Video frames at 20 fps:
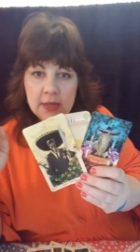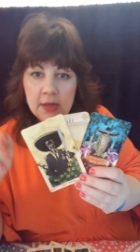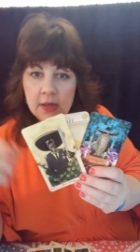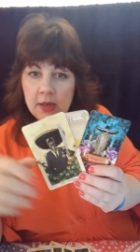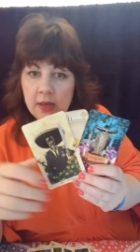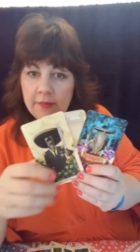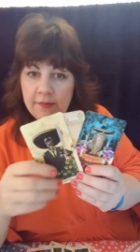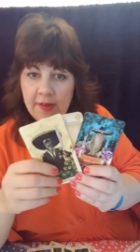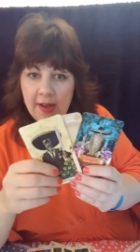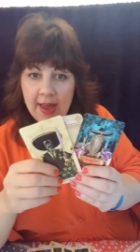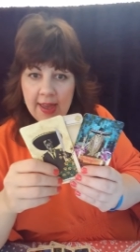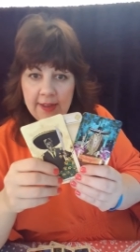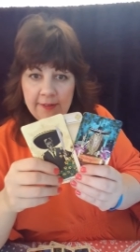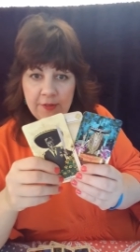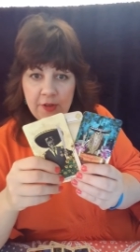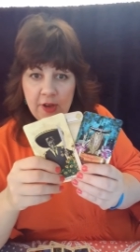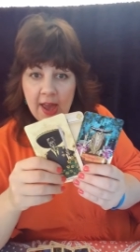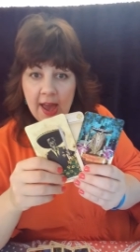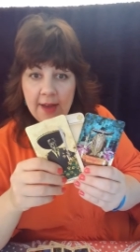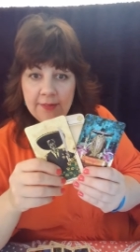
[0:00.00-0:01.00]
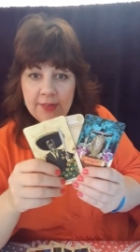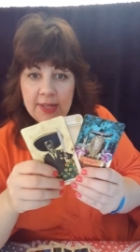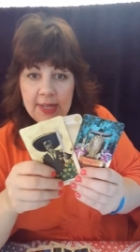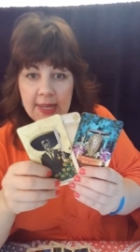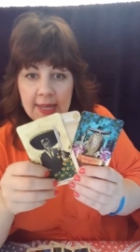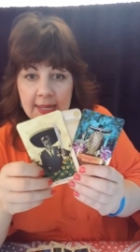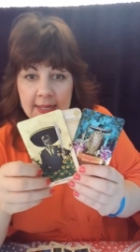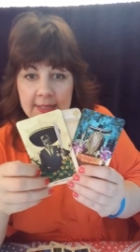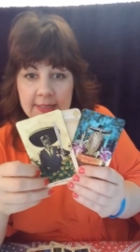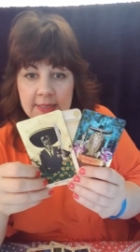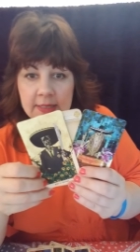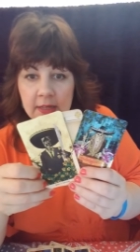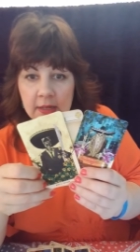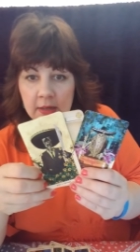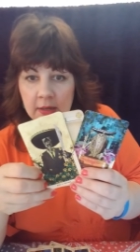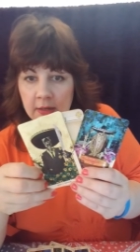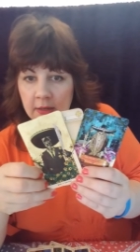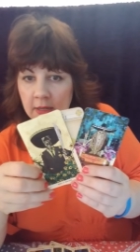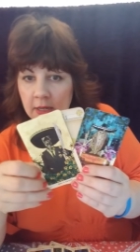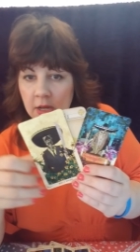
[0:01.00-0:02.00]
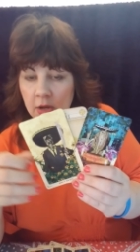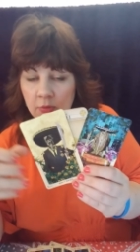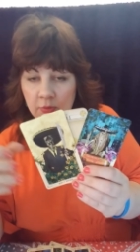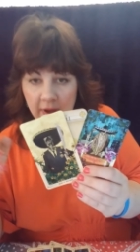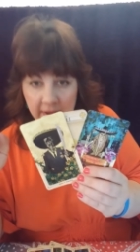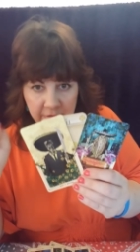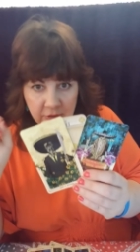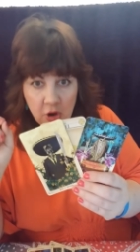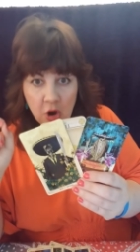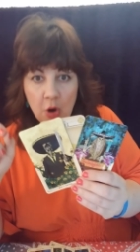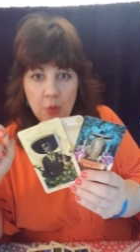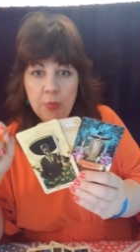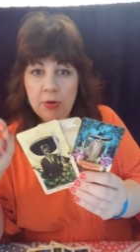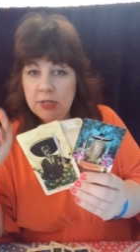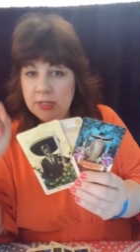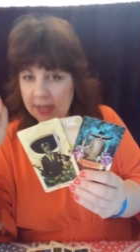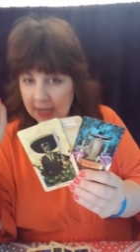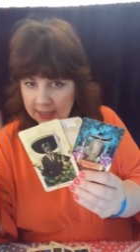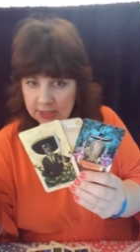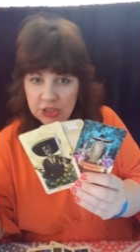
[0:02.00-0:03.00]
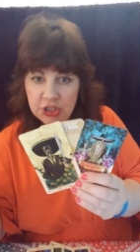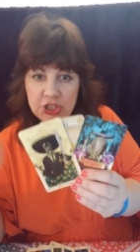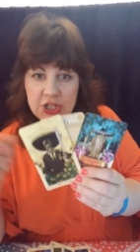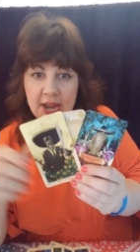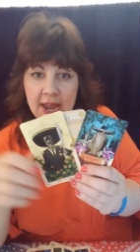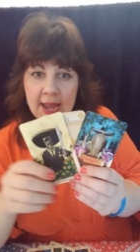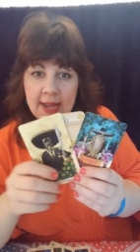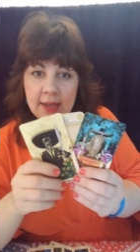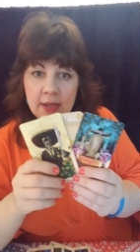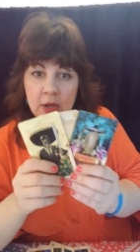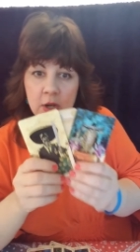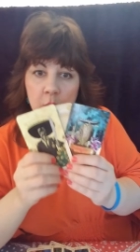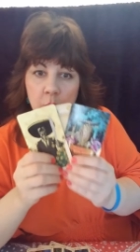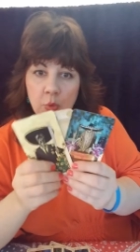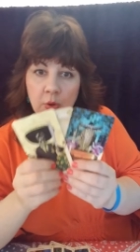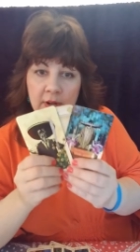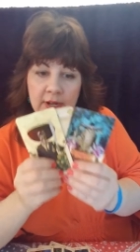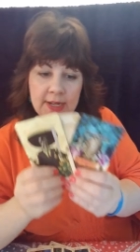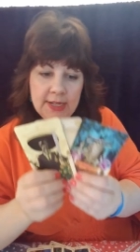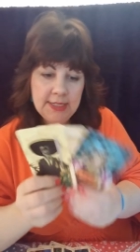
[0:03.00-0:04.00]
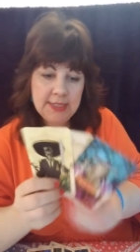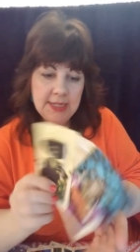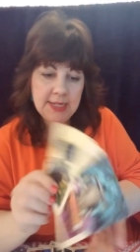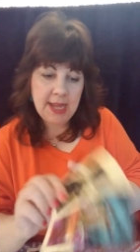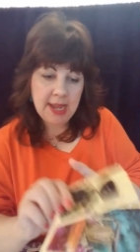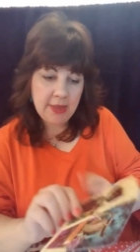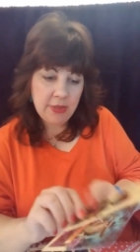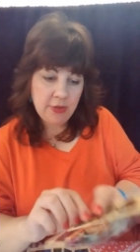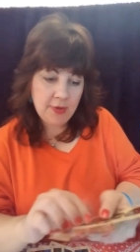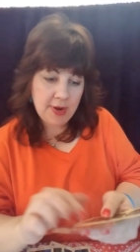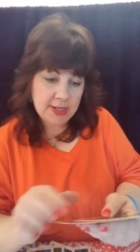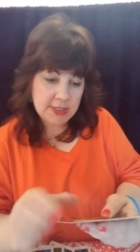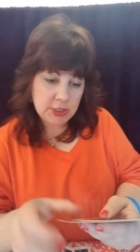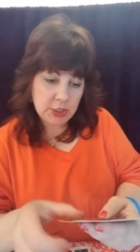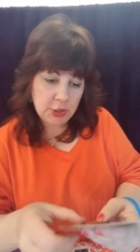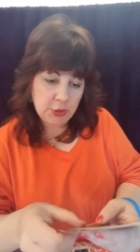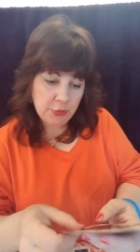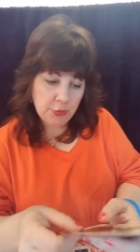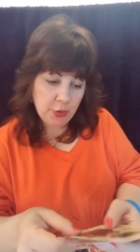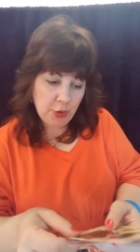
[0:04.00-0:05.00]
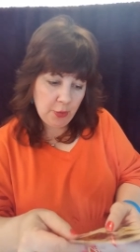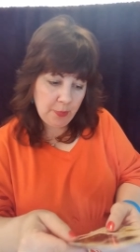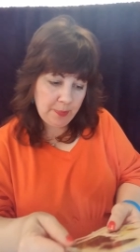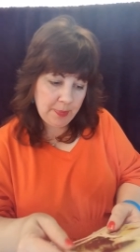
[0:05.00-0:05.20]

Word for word: If, I, if you have kids, you know, got the homework done, check. Working together as a group.